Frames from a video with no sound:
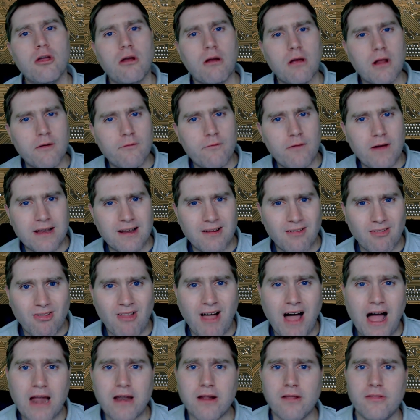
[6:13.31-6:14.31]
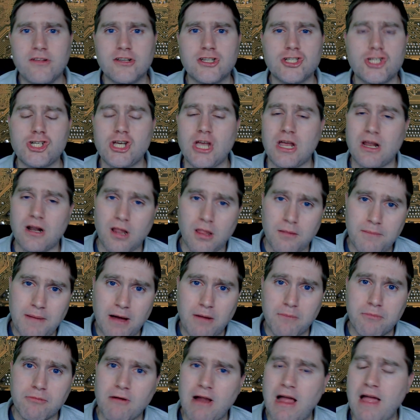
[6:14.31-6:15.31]
You're going to find a lot on this channel
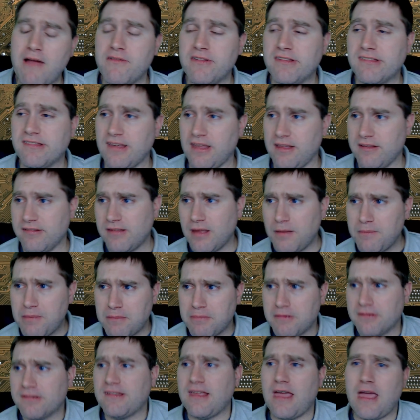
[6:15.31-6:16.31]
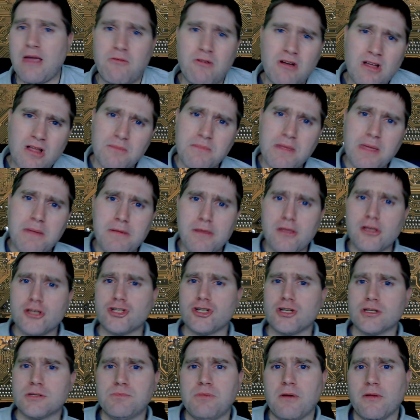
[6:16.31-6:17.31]
about privacy. And some people say, well, maybe you
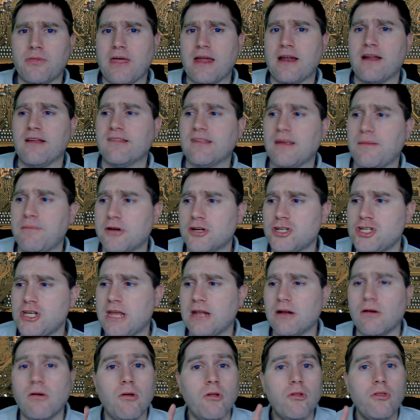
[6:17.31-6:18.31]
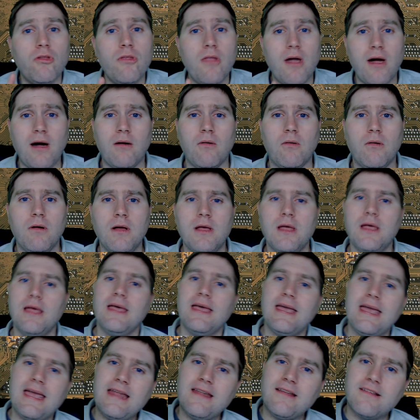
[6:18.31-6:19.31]
should just put that on a separate channel. No,
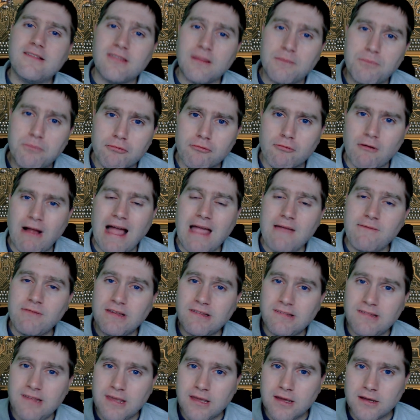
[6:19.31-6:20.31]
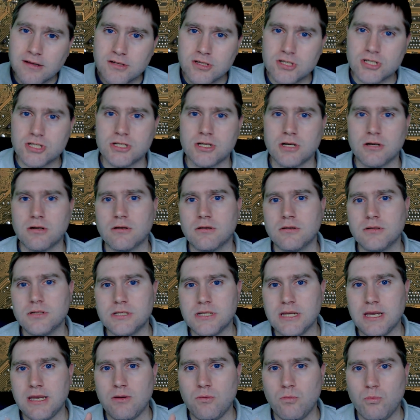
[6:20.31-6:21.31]
it is the privacy
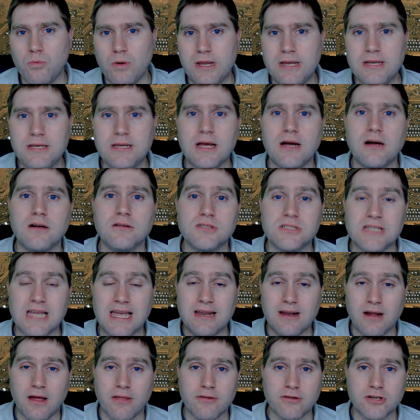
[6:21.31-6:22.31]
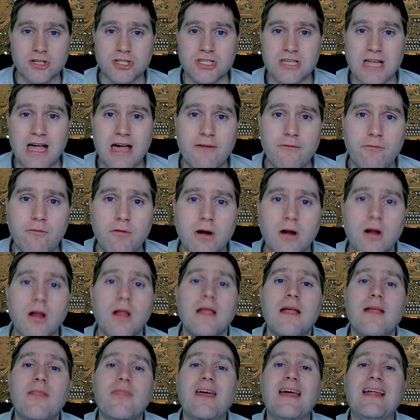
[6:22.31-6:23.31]
concerns in Windows and other software
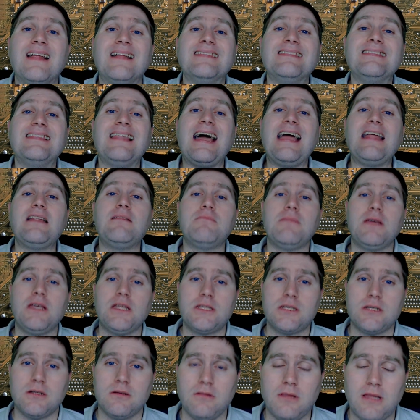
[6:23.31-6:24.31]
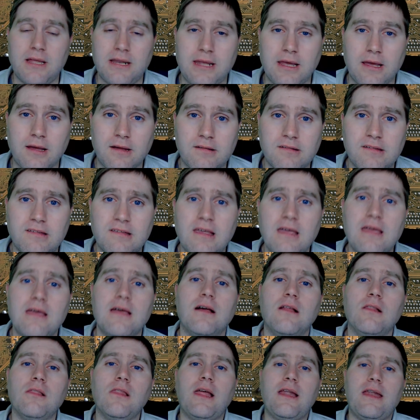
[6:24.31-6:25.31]
that led me to Linux.
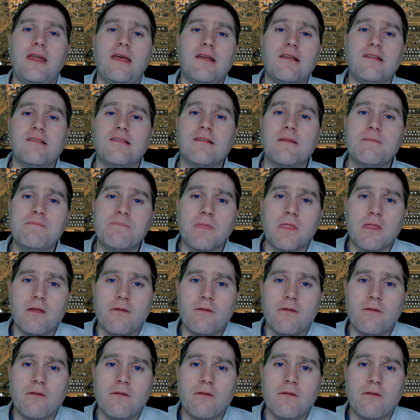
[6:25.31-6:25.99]
Linux,